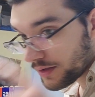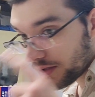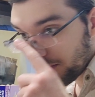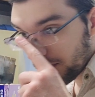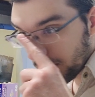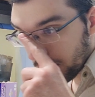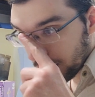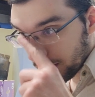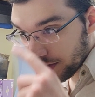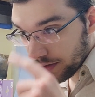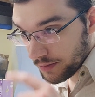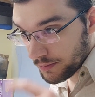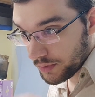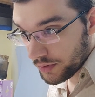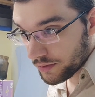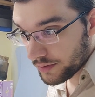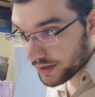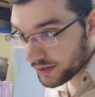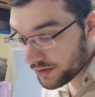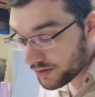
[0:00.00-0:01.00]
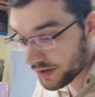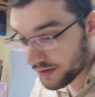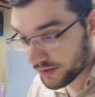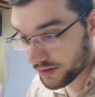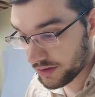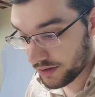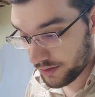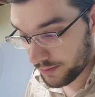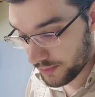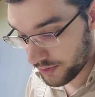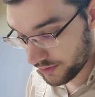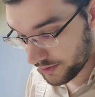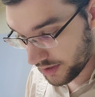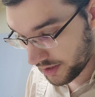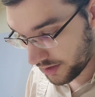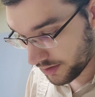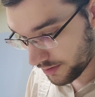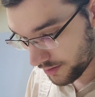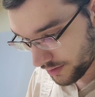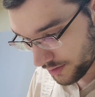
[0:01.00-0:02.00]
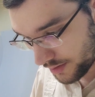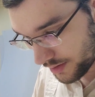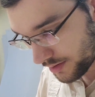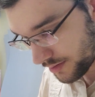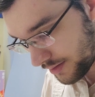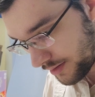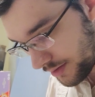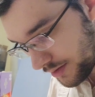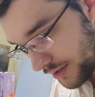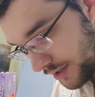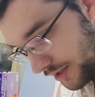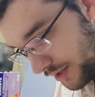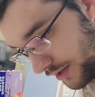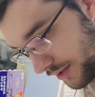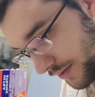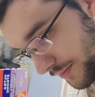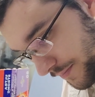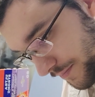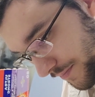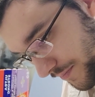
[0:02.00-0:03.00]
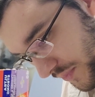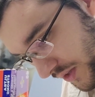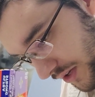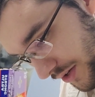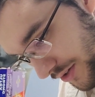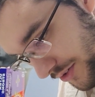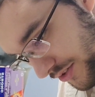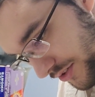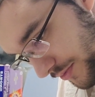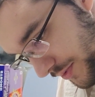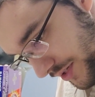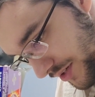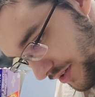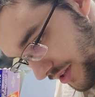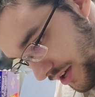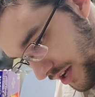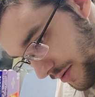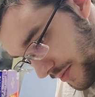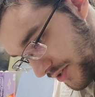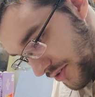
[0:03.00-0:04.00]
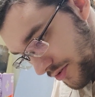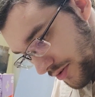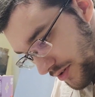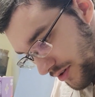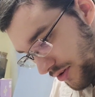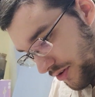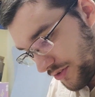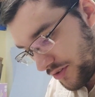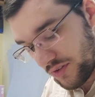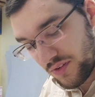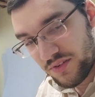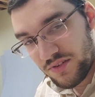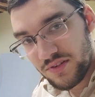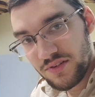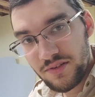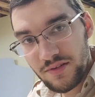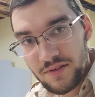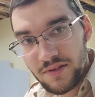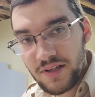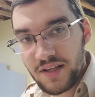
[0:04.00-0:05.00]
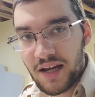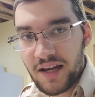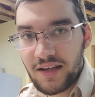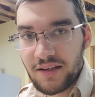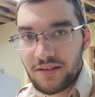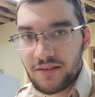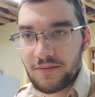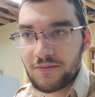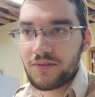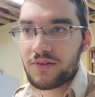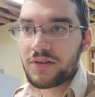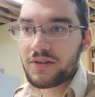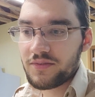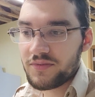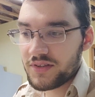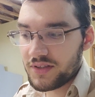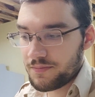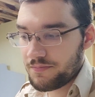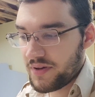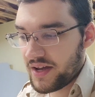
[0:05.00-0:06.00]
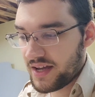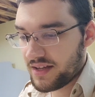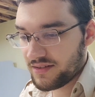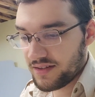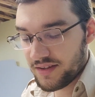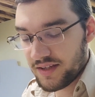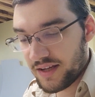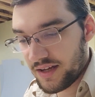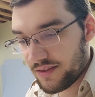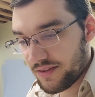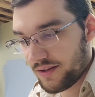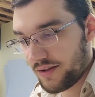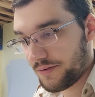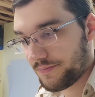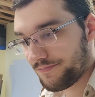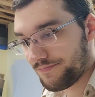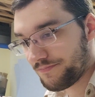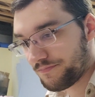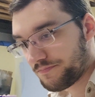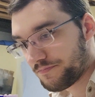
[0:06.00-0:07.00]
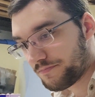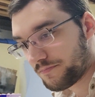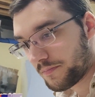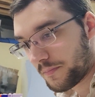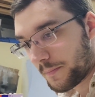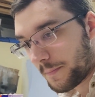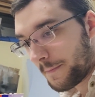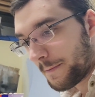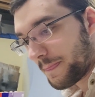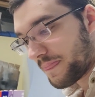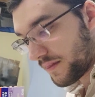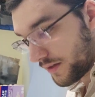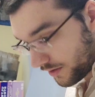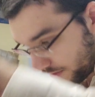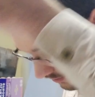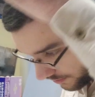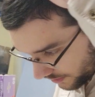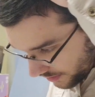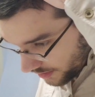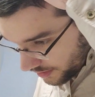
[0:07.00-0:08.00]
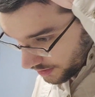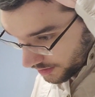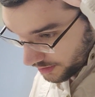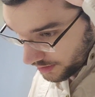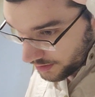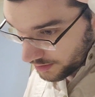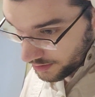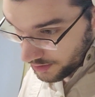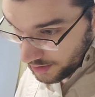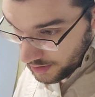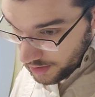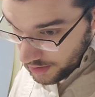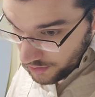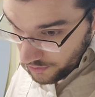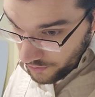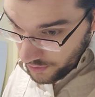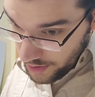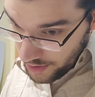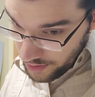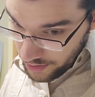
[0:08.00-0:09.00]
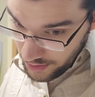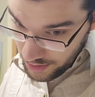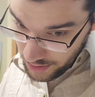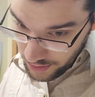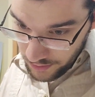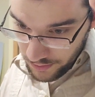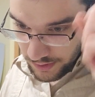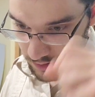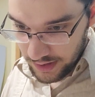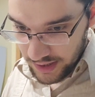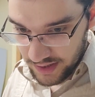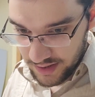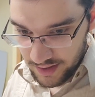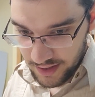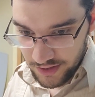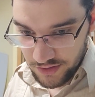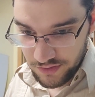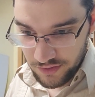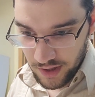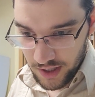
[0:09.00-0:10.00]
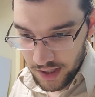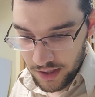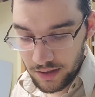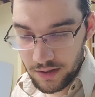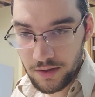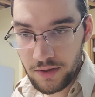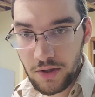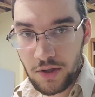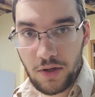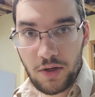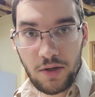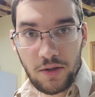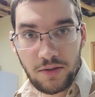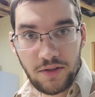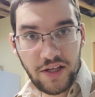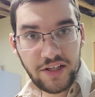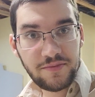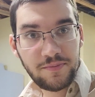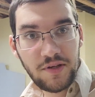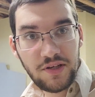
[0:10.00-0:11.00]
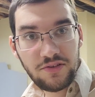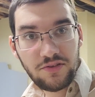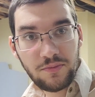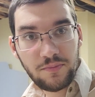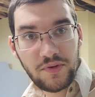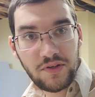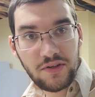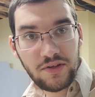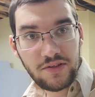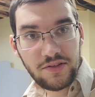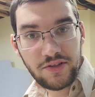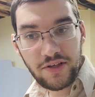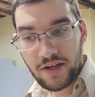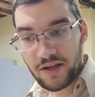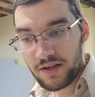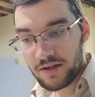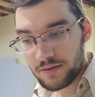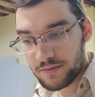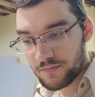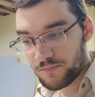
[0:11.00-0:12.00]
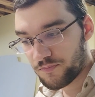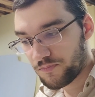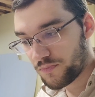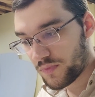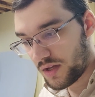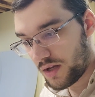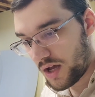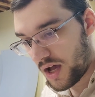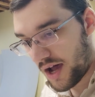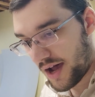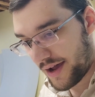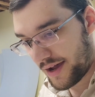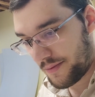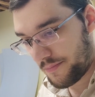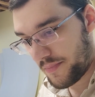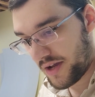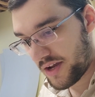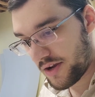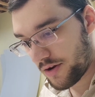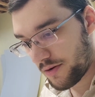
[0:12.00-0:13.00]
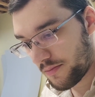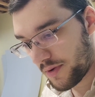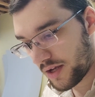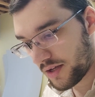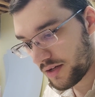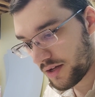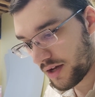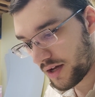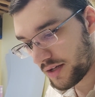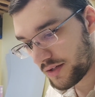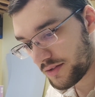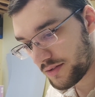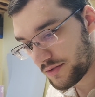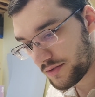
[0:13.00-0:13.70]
Not clear blue. I do have clear blue, dang it. I also went to the hobby store to also kind of look for some paints at the end there. Alrighty. We are good. We're letting that dry. Next piece will be this guy. I may or may not